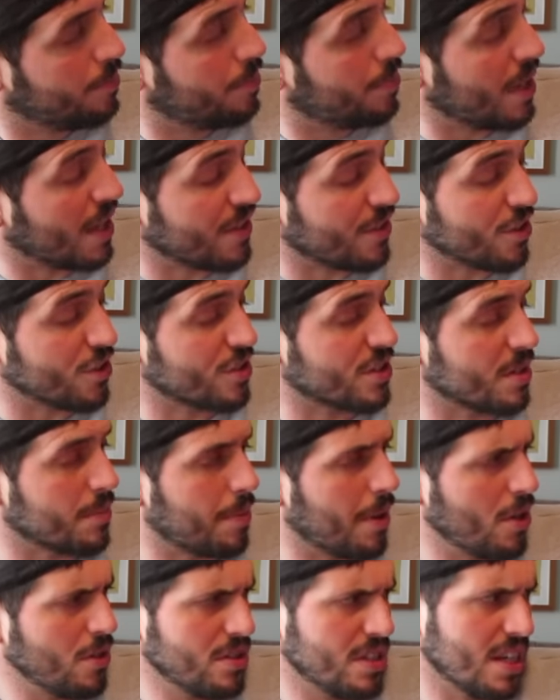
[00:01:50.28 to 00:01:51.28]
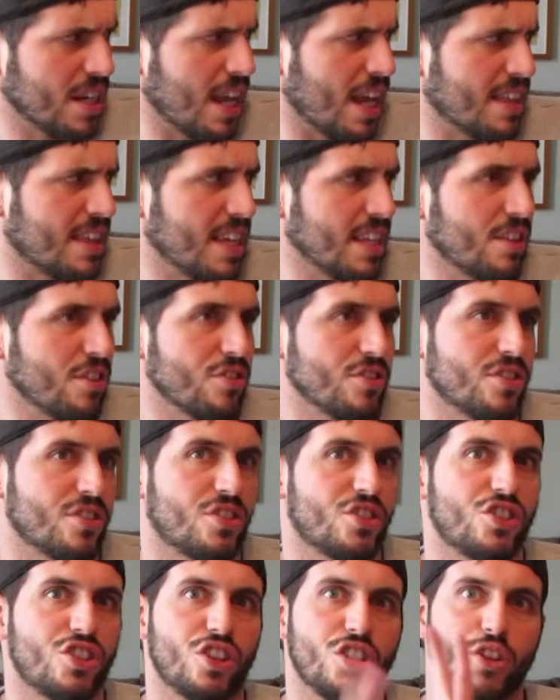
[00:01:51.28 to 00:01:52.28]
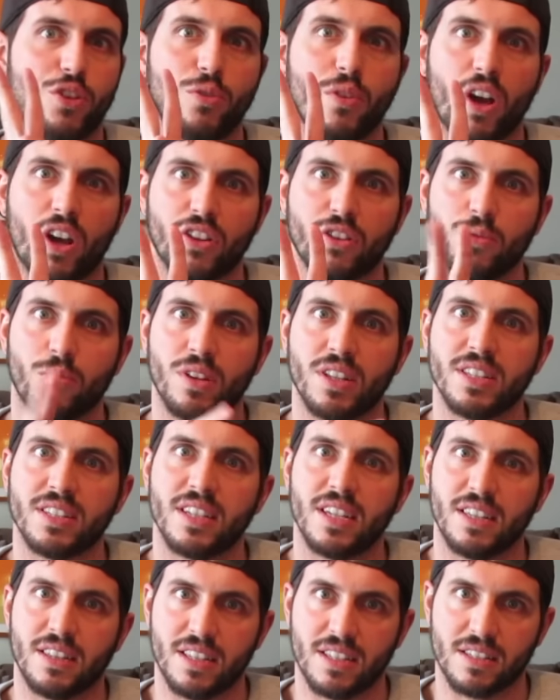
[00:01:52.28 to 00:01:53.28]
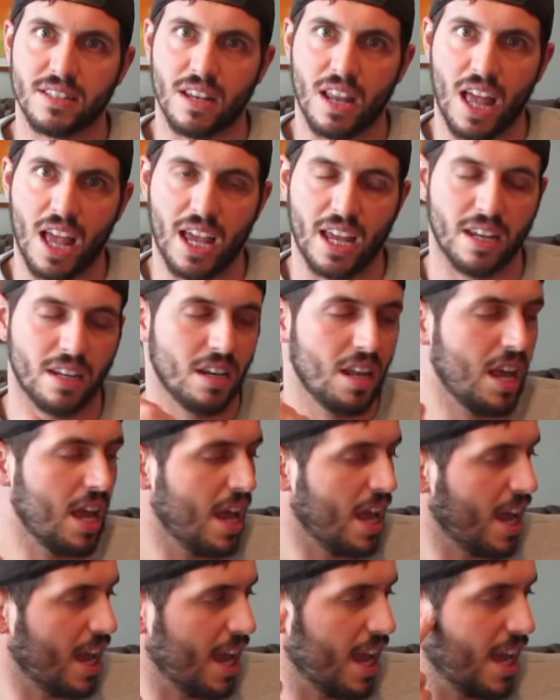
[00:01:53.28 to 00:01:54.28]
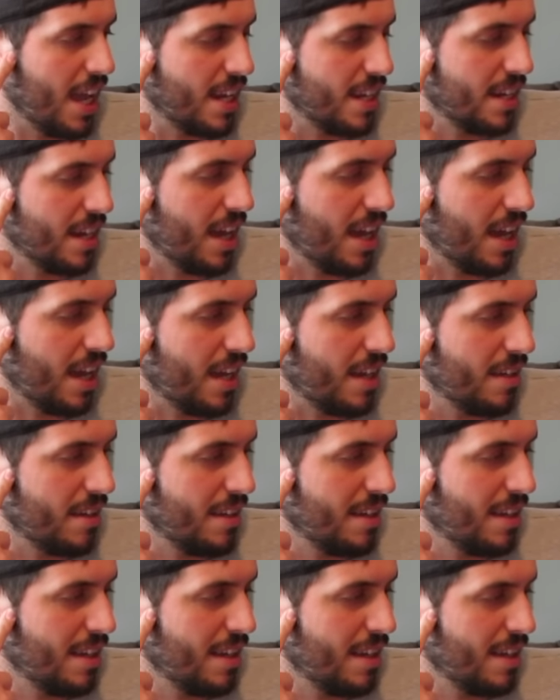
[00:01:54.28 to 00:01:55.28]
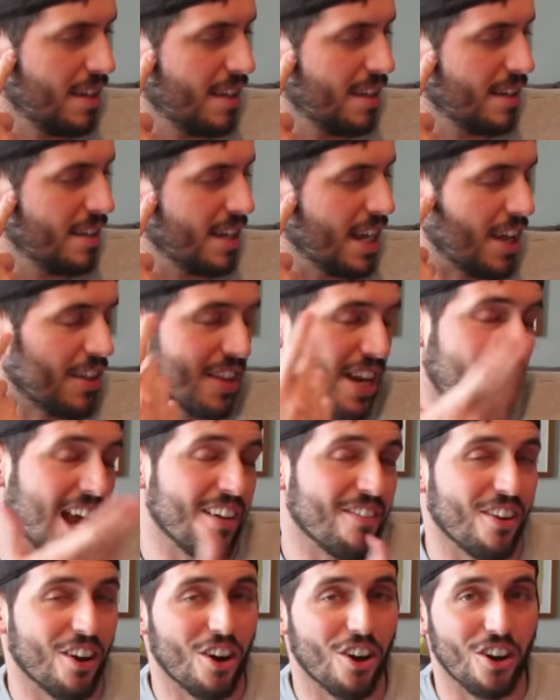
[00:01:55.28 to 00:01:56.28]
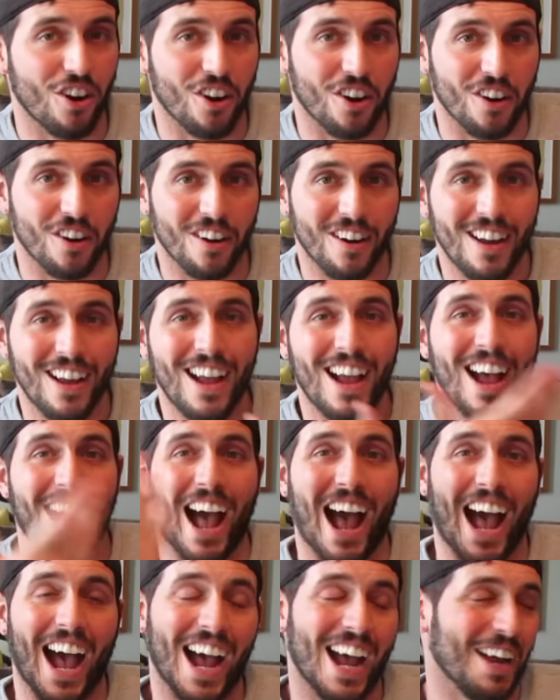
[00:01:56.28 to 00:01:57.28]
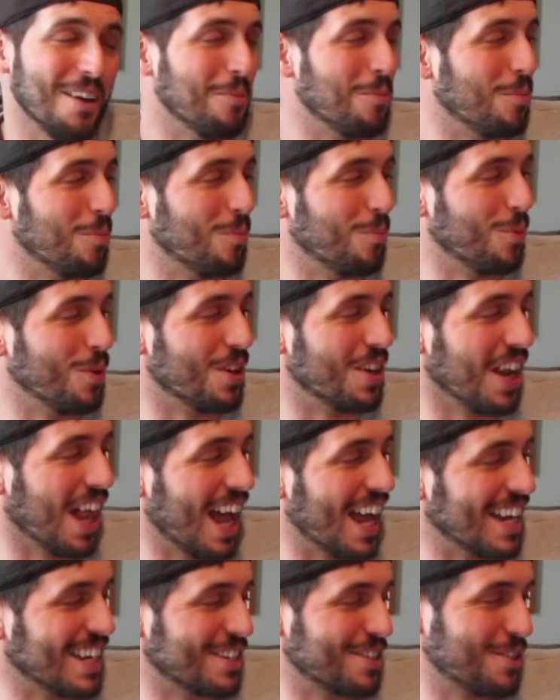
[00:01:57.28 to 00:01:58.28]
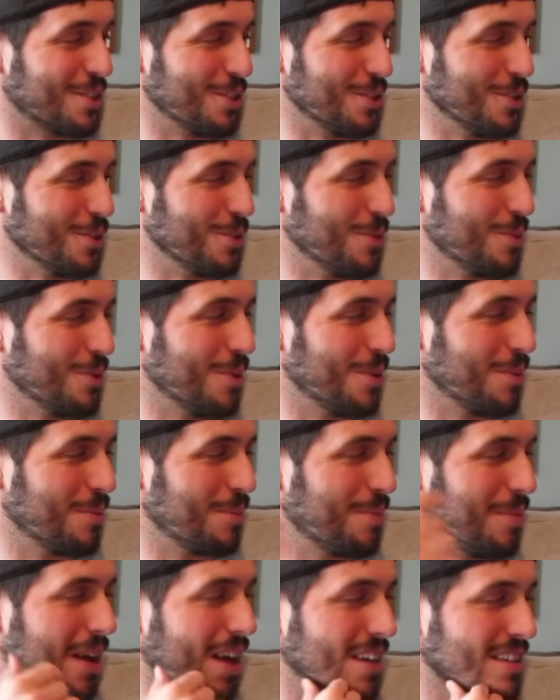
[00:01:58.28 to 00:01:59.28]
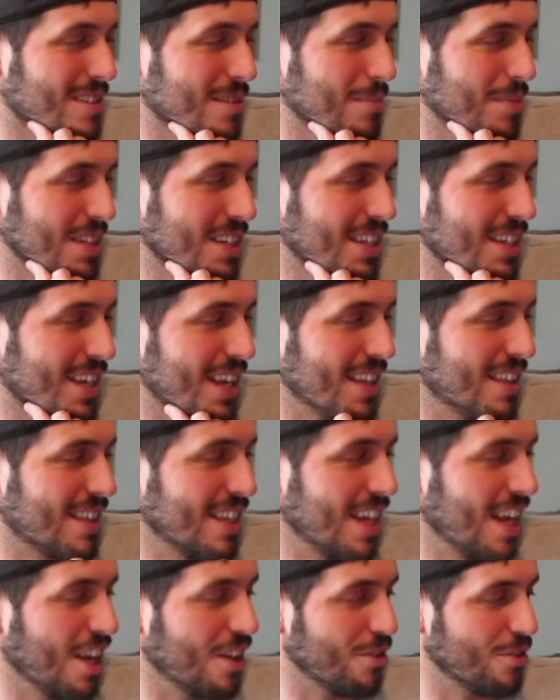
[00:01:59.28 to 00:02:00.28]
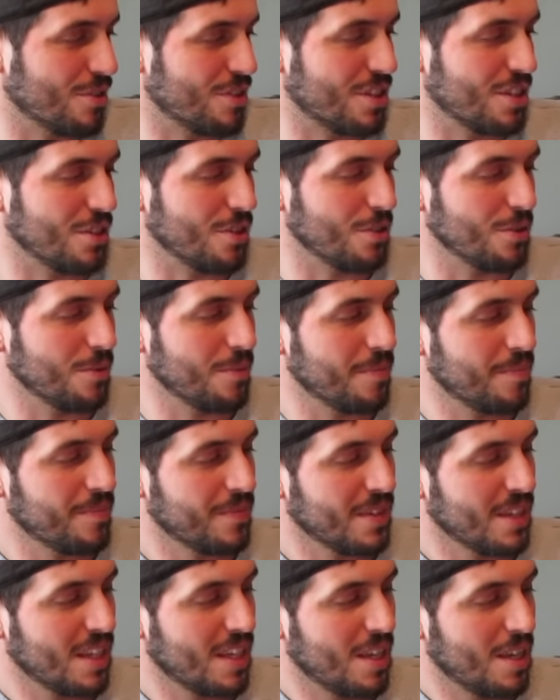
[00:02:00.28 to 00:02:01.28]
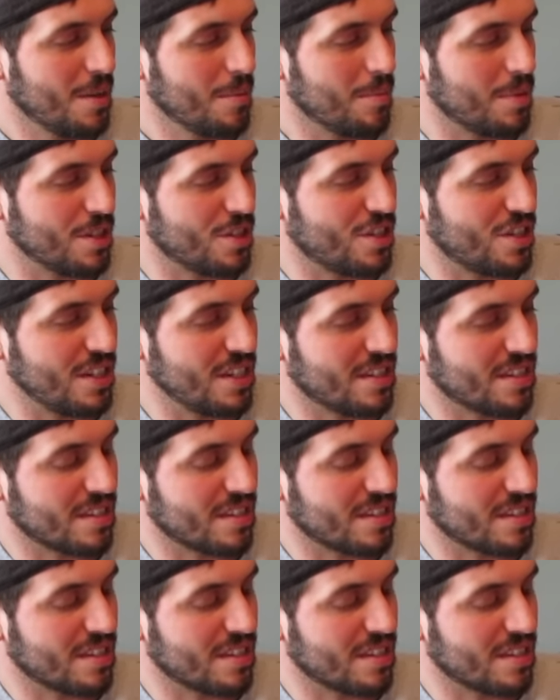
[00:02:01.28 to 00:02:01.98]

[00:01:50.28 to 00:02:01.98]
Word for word: But there's supposedly, I think there's two other ones in this line. And uh, now that I have her, I would like to possibly get the other two. But she's